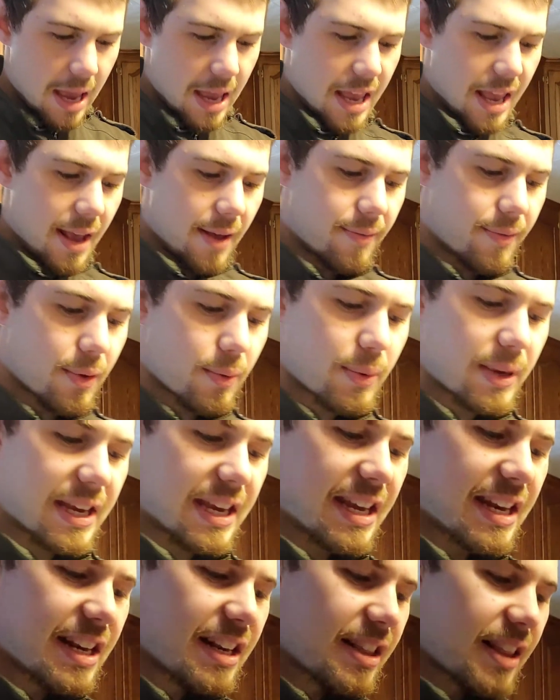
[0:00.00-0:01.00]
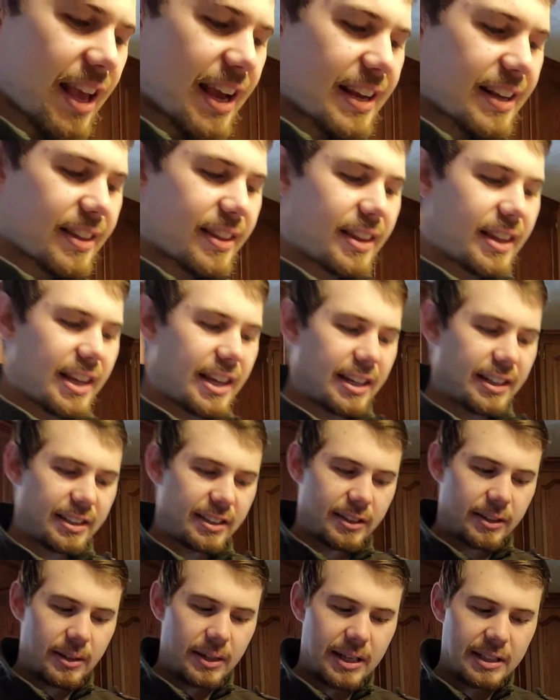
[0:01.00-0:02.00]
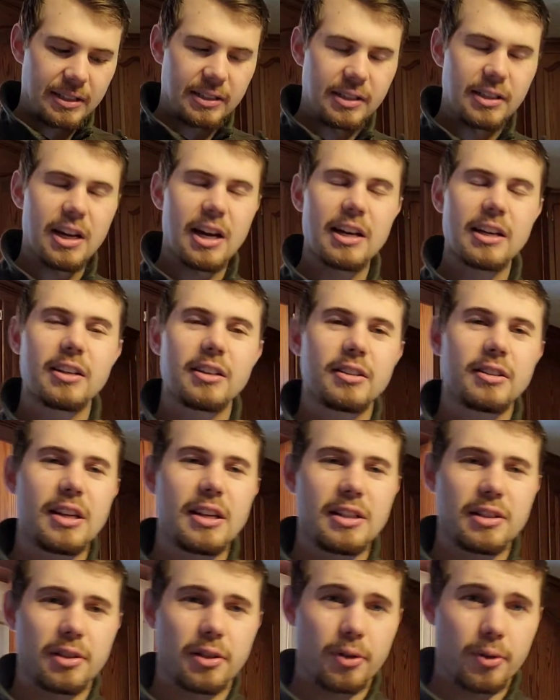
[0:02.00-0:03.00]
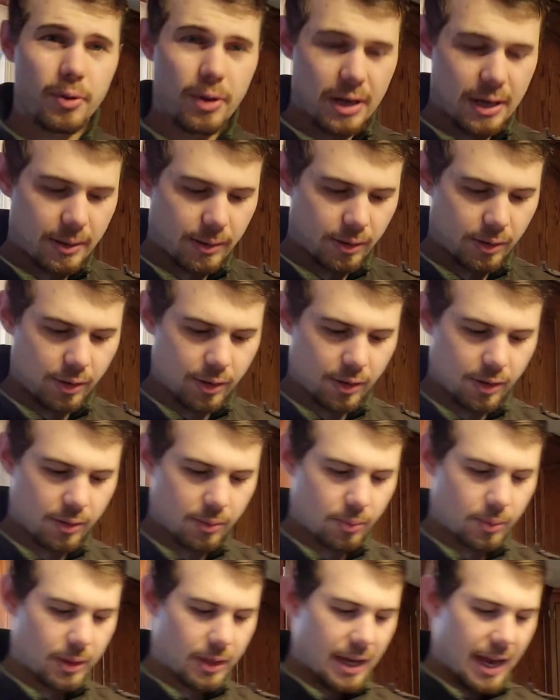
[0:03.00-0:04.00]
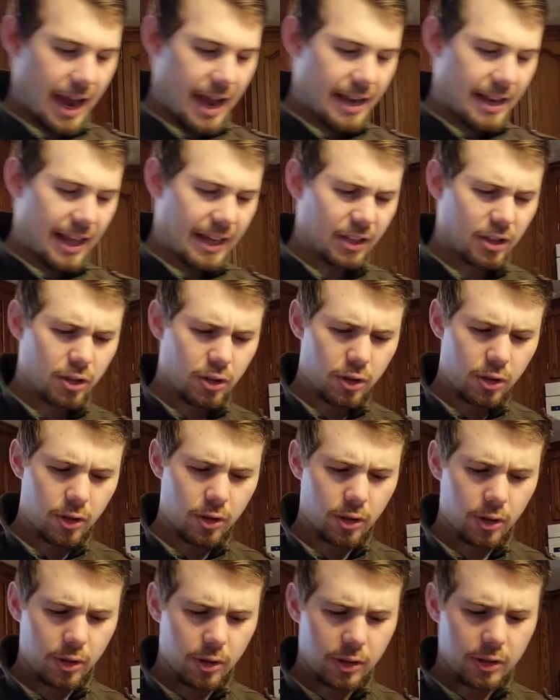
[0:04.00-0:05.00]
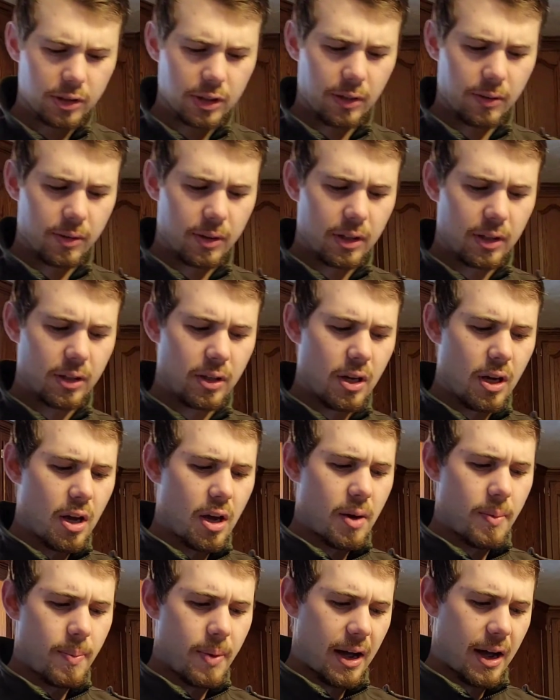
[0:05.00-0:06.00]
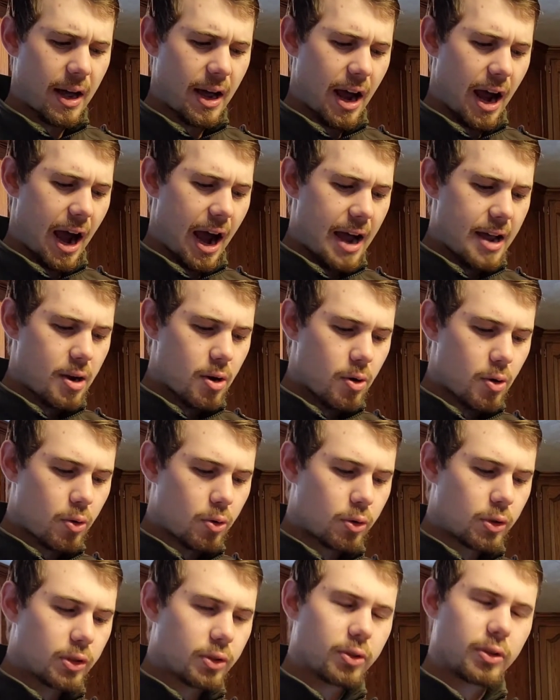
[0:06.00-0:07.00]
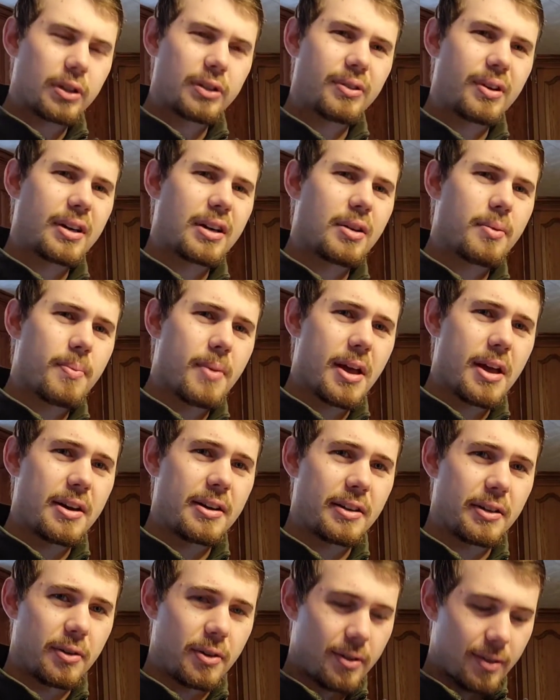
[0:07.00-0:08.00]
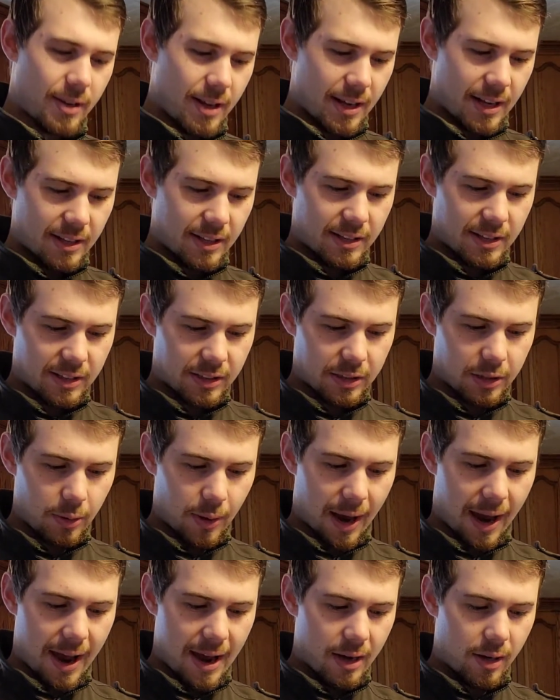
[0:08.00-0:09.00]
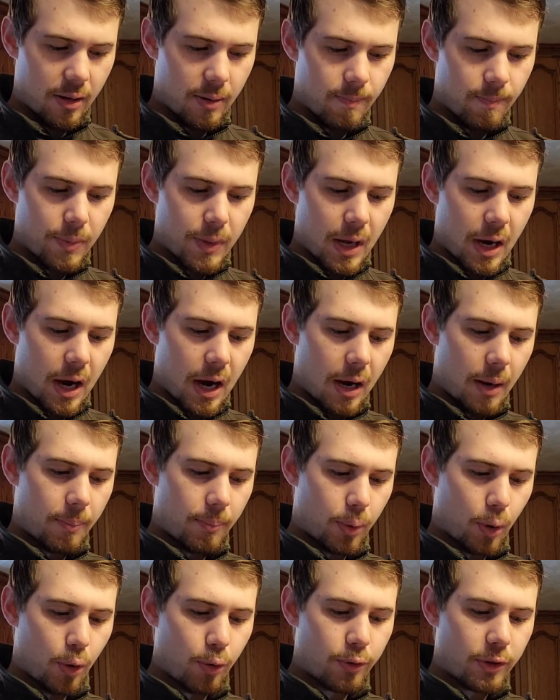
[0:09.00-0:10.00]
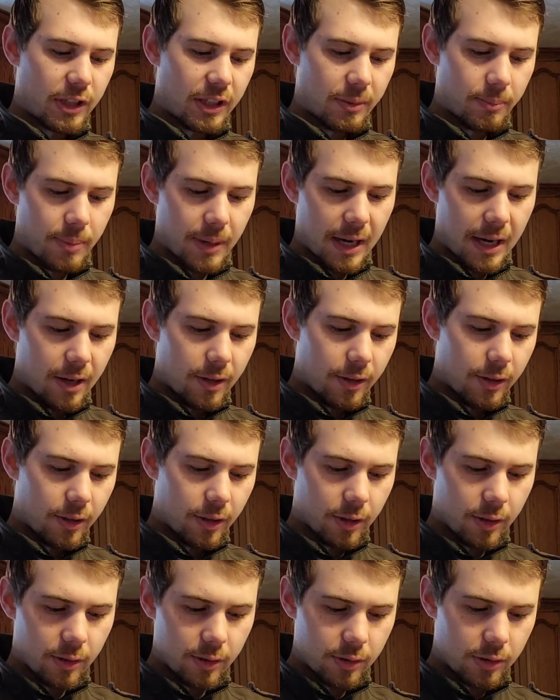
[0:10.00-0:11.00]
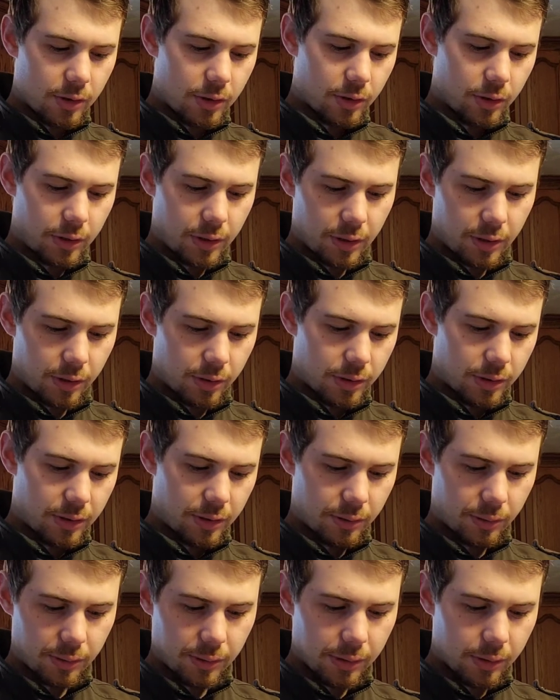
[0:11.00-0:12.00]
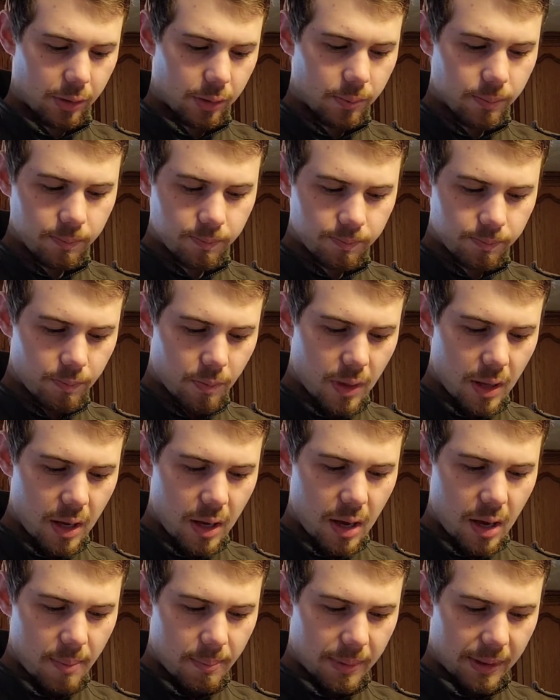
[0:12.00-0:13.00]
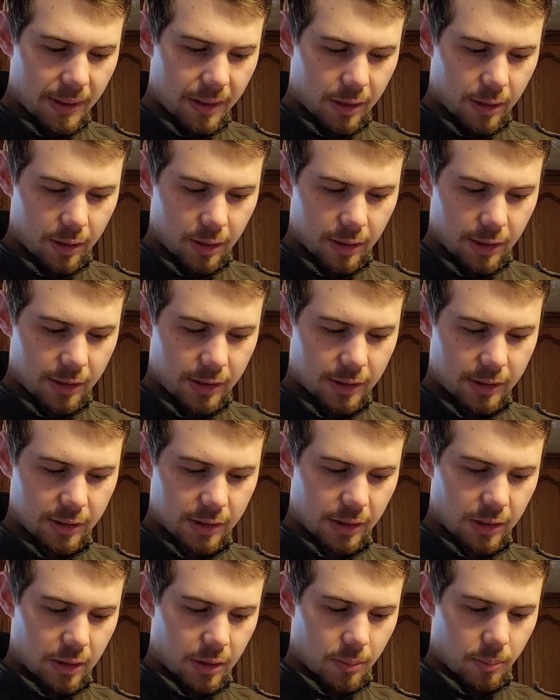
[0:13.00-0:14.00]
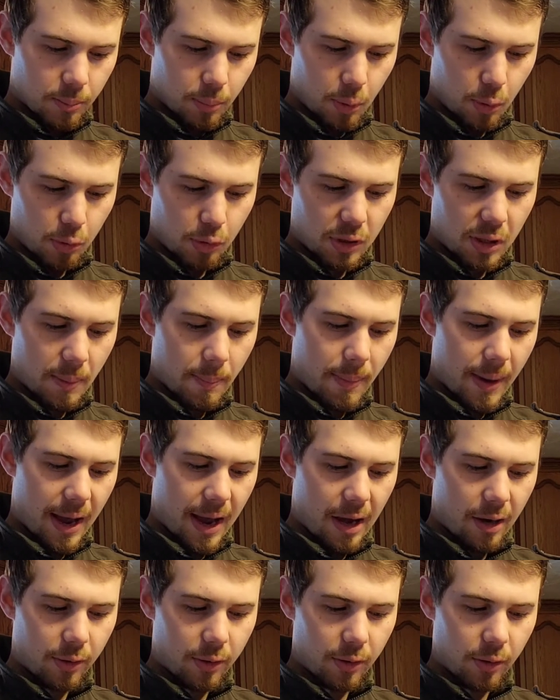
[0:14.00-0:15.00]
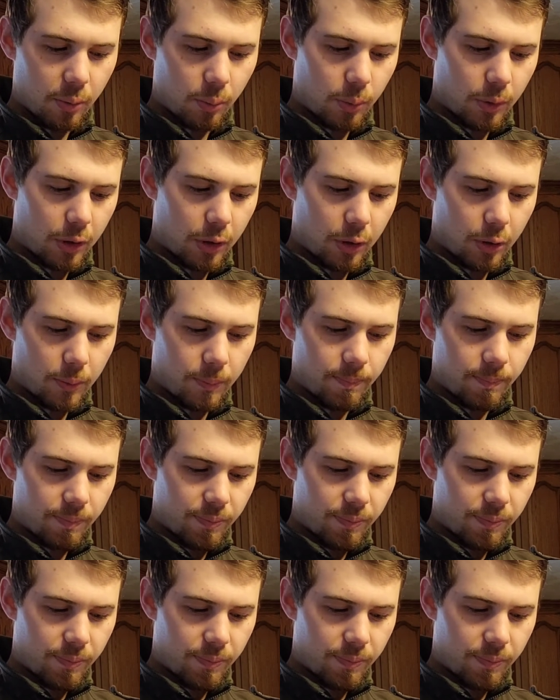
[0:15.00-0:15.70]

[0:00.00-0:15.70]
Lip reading: If you eat it like this, it's not going to taste great. You're going to want to add like sugar or something. But I always recommend in all cases to add protein powder to your cereal, because protein powder will